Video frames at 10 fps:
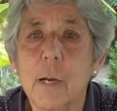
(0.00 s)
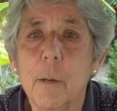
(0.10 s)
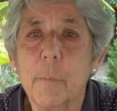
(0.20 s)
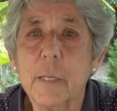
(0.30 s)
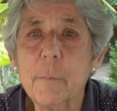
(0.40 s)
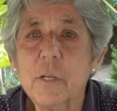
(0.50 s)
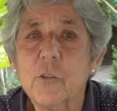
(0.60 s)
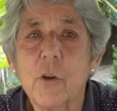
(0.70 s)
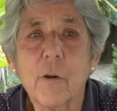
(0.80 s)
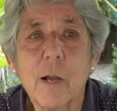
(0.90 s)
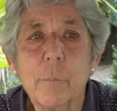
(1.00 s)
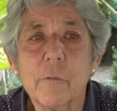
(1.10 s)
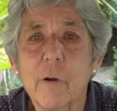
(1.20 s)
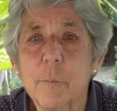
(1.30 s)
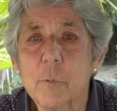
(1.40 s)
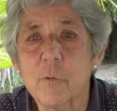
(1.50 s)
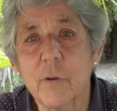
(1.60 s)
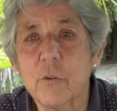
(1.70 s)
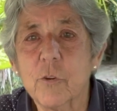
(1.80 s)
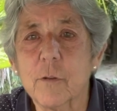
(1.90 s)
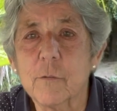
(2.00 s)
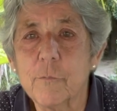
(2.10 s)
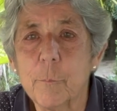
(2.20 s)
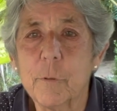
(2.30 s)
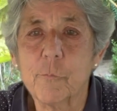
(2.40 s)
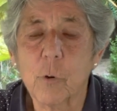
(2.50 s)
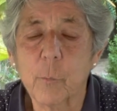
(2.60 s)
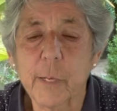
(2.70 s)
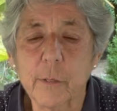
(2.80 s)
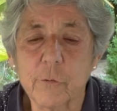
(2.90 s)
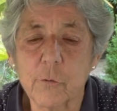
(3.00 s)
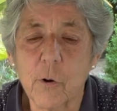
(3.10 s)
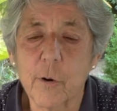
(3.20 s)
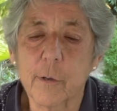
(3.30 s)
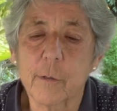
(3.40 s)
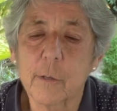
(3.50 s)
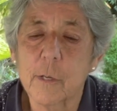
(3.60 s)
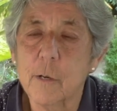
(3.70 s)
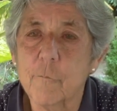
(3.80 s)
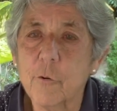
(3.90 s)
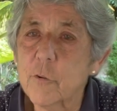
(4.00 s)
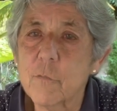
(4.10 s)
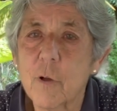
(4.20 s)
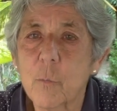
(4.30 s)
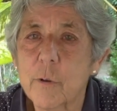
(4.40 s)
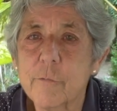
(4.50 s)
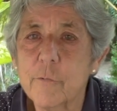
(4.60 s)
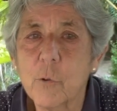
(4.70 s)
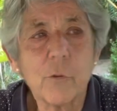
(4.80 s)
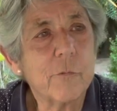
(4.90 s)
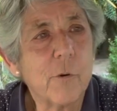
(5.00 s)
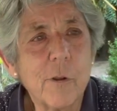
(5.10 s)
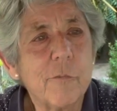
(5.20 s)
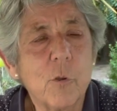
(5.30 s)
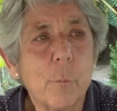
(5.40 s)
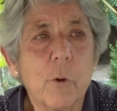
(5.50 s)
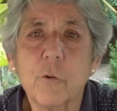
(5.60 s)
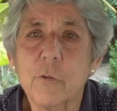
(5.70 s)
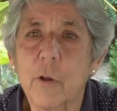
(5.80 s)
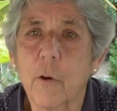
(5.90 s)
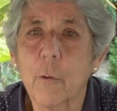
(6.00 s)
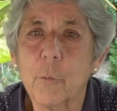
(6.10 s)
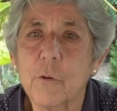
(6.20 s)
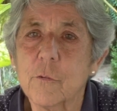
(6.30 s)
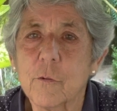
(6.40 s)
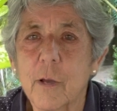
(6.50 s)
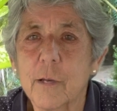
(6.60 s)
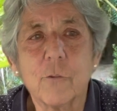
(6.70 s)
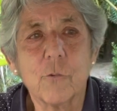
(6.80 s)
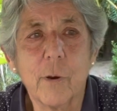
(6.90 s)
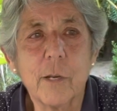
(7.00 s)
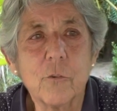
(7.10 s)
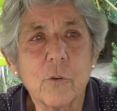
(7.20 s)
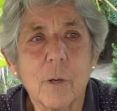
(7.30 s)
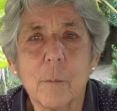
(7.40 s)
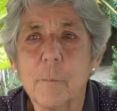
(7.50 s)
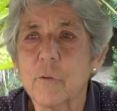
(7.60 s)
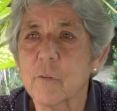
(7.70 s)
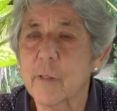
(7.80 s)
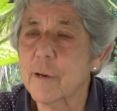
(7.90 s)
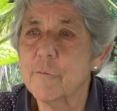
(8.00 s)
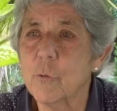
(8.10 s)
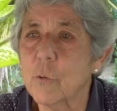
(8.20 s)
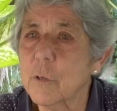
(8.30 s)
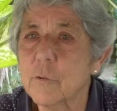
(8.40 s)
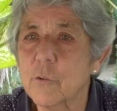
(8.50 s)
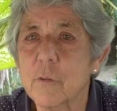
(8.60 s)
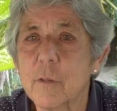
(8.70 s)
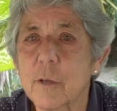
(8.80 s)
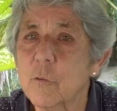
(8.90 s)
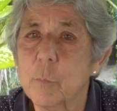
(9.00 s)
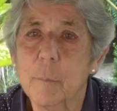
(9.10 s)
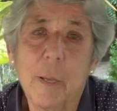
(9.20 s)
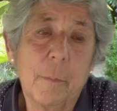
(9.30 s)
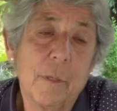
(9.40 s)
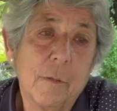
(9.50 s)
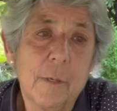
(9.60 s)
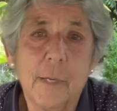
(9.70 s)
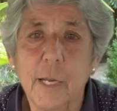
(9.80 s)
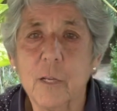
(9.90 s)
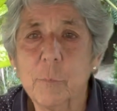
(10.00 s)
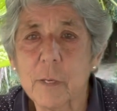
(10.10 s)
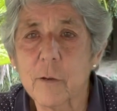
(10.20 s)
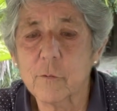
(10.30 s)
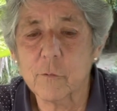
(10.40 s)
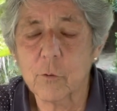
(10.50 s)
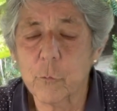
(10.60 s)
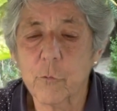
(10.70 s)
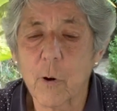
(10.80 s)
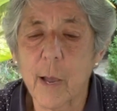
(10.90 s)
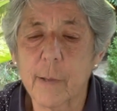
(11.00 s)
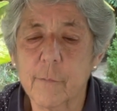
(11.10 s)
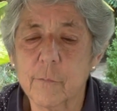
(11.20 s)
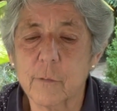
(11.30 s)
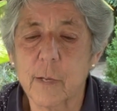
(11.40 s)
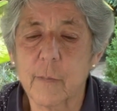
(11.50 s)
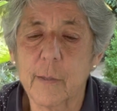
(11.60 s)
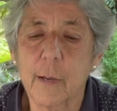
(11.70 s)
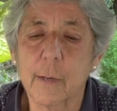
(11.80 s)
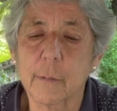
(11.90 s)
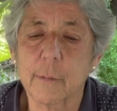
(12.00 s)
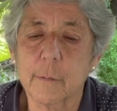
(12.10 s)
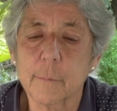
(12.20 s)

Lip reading: But let me share a couple of observations before we get started. First of all, we've noticed very few birds here, which is kind of strange. There's a lot of foliage and things, but maybe it's because it's so dry this side of the island.